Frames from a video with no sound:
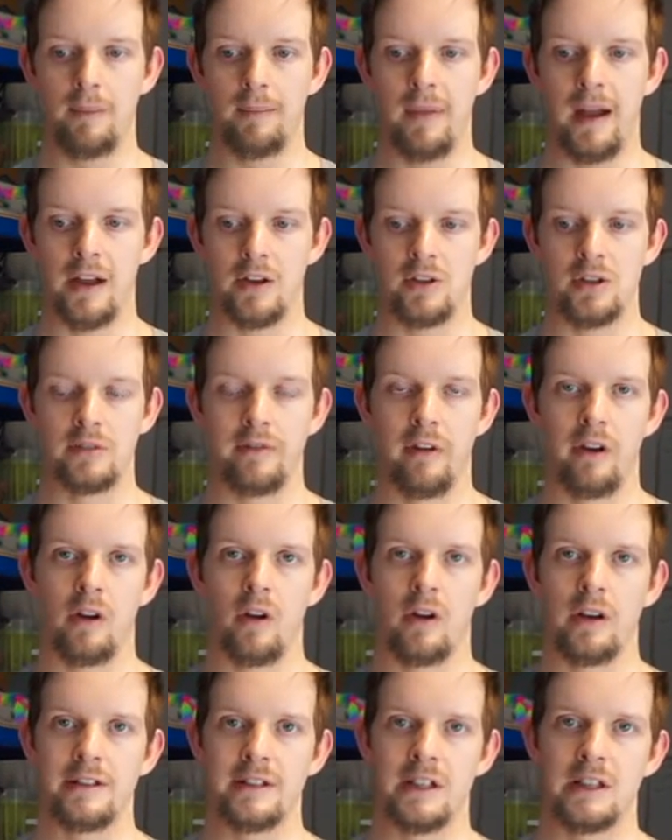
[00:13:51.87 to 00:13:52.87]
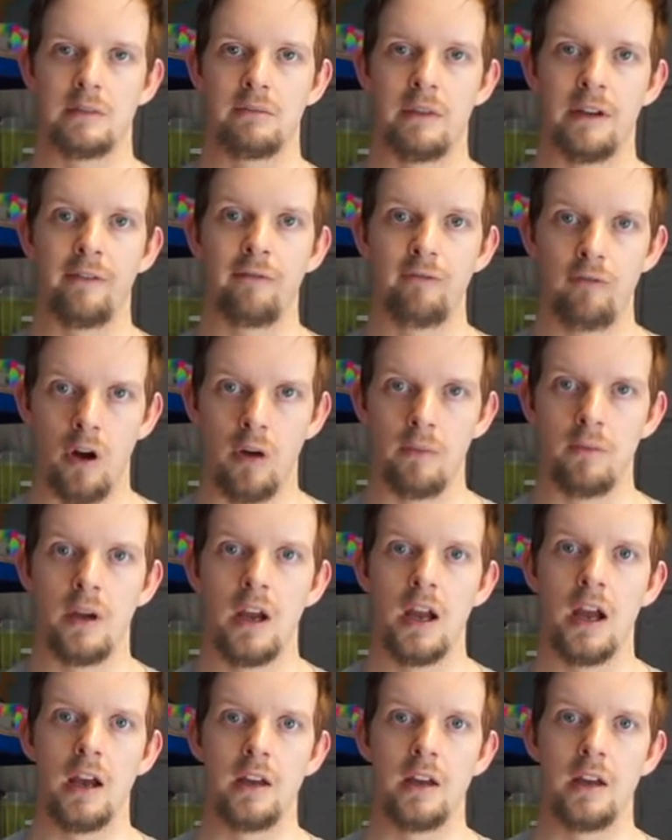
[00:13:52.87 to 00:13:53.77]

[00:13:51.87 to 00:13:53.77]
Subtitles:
packages very kindly sent to me from